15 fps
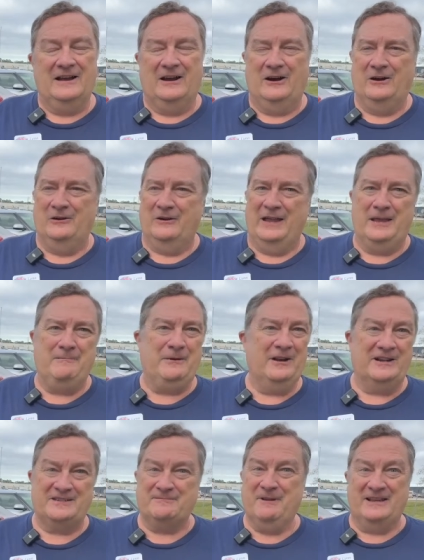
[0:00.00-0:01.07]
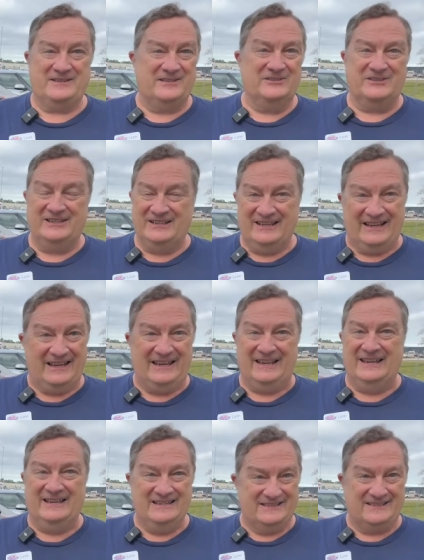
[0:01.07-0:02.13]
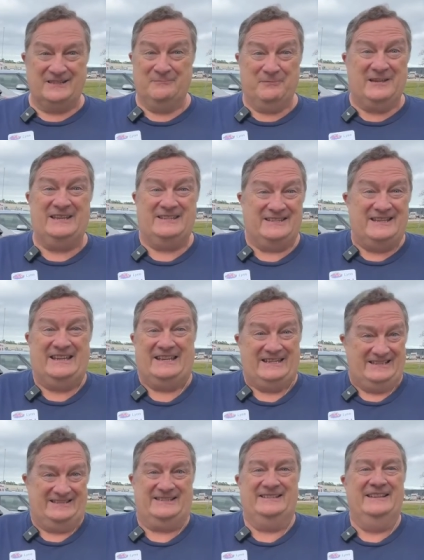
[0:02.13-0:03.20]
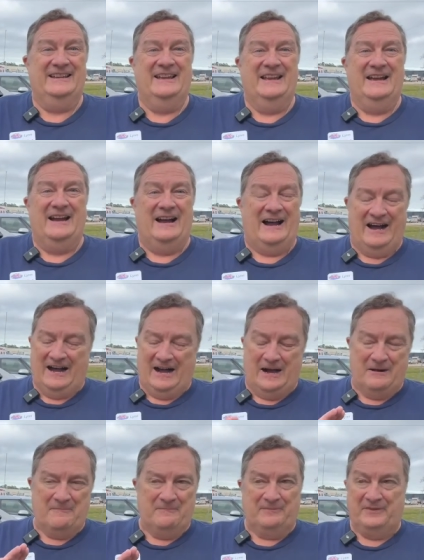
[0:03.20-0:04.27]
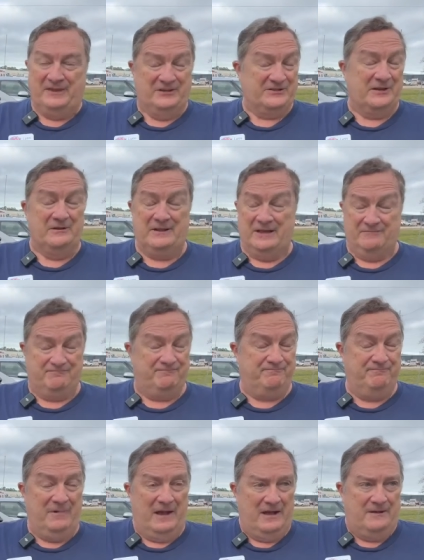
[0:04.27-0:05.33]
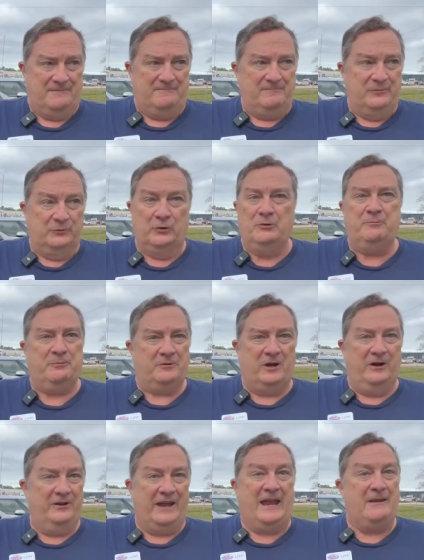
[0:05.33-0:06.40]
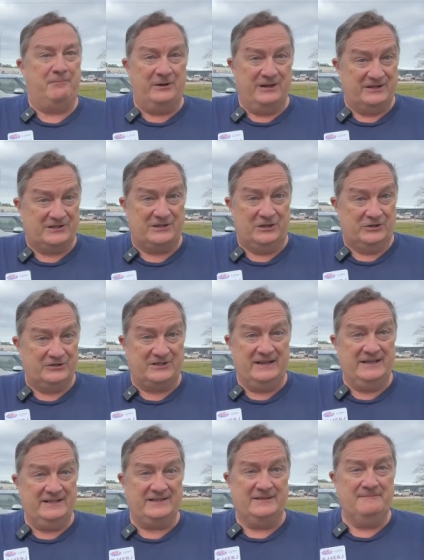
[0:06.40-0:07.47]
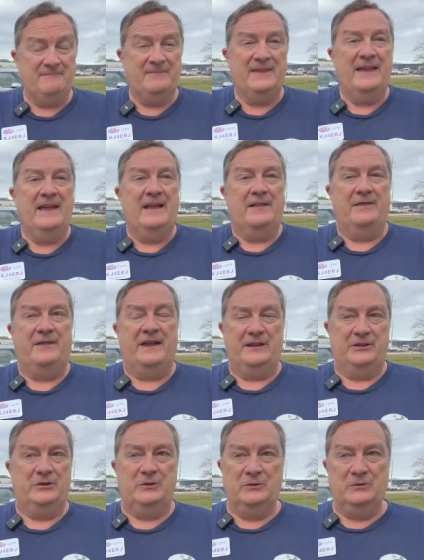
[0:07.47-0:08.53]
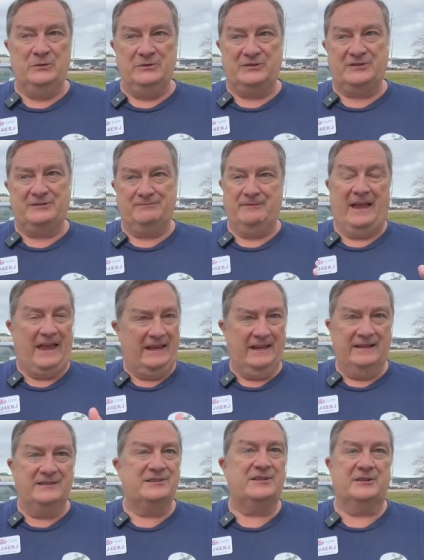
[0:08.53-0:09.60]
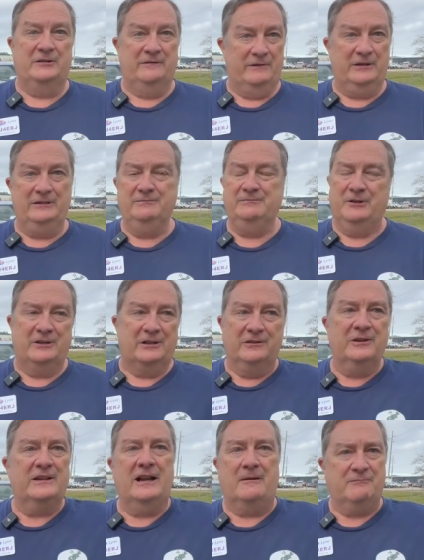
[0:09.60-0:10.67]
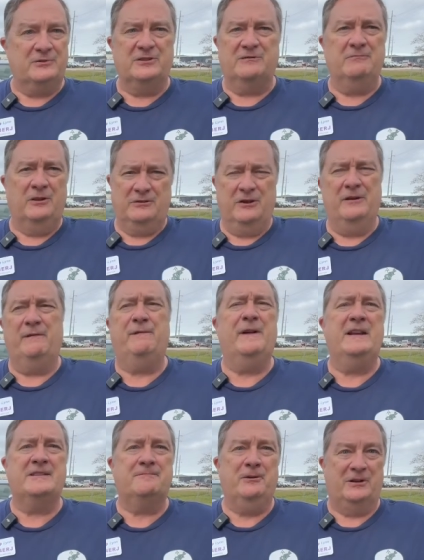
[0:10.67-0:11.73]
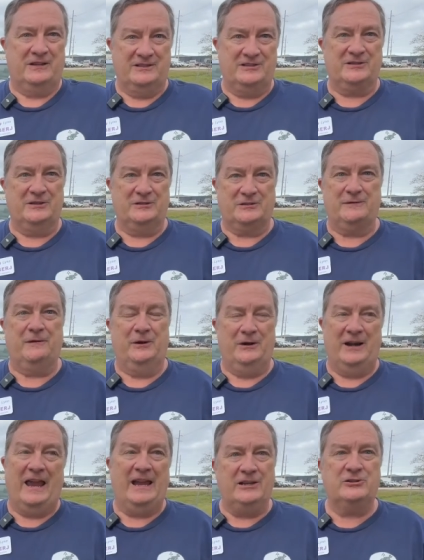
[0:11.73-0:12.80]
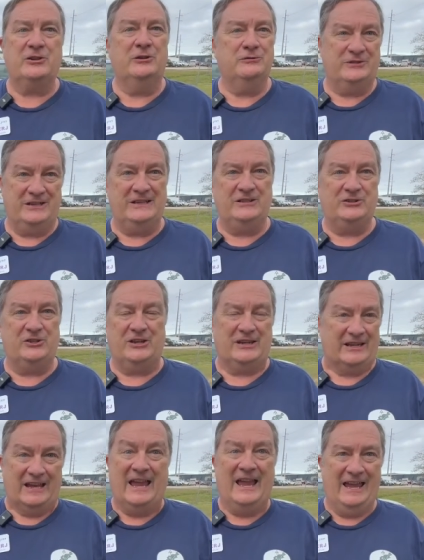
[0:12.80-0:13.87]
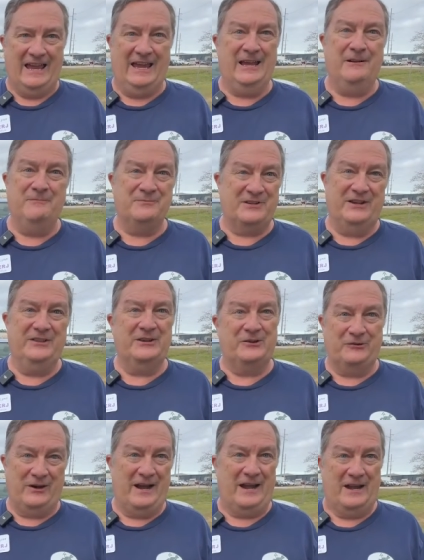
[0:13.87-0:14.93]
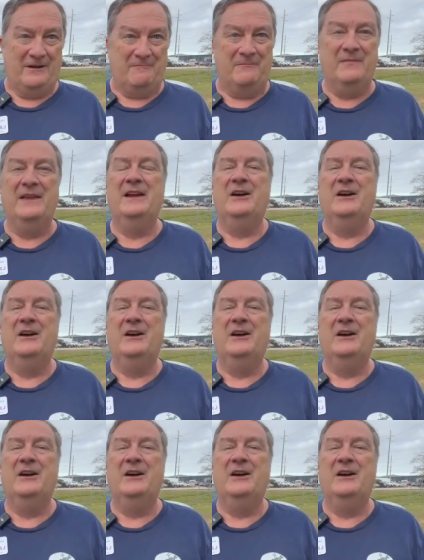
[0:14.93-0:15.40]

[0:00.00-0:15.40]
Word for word: Oh, APRS messaging is the bee's knees. Okay. Um, there's a, a, a group called APRS Thursdays that use ANSRVR. You can look it up. Just go to Facebook and search for HOTG, Hams on the Gram,